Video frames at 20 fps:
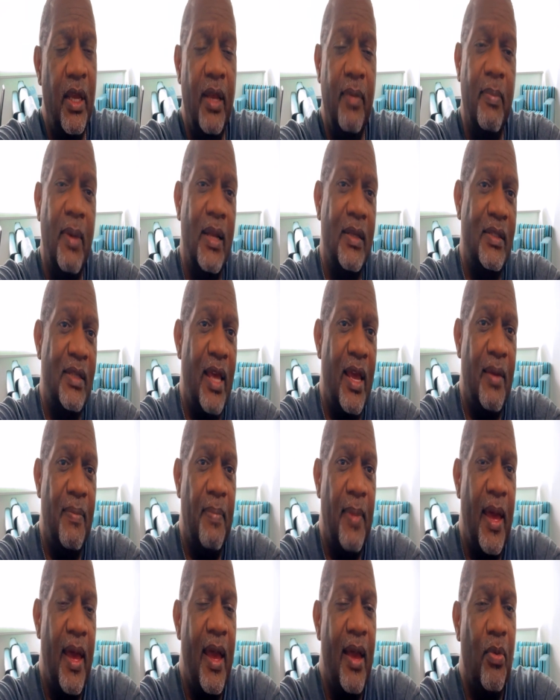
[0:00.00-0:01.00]
in my tech
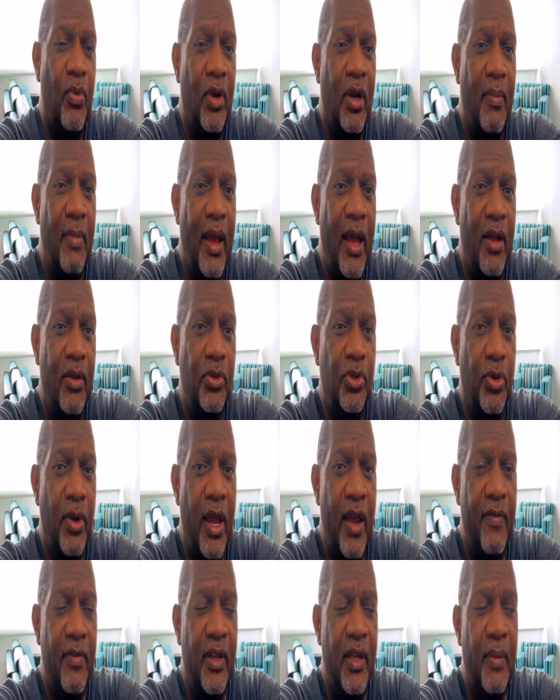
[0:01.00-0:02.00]
bag when I'm out
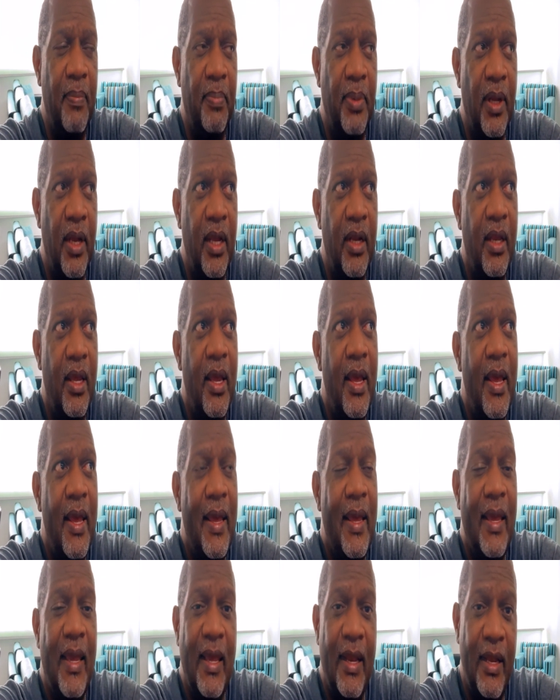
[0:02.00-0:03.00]
traveling, but
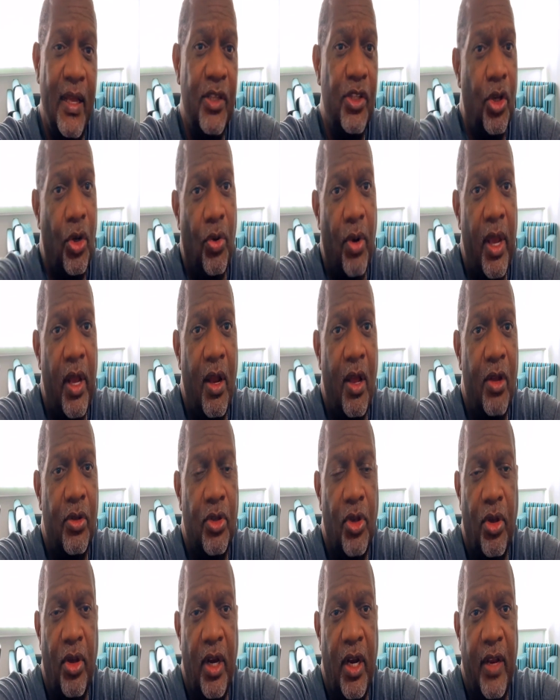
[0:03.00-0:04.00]
it is a great
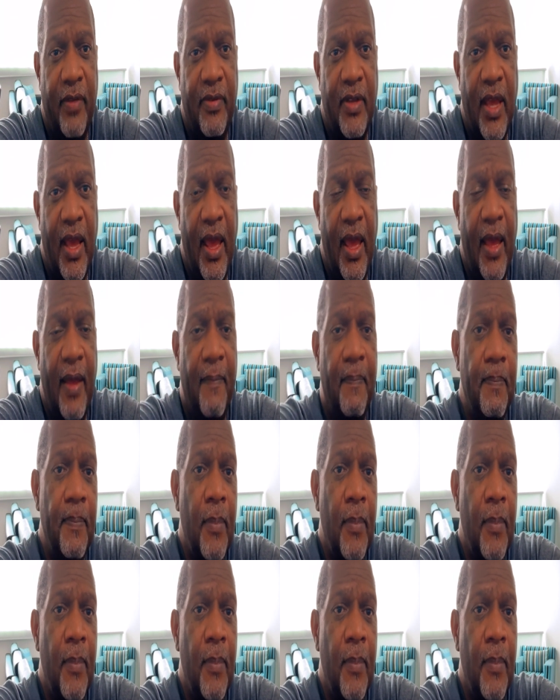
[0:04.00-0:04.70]
alternative to have.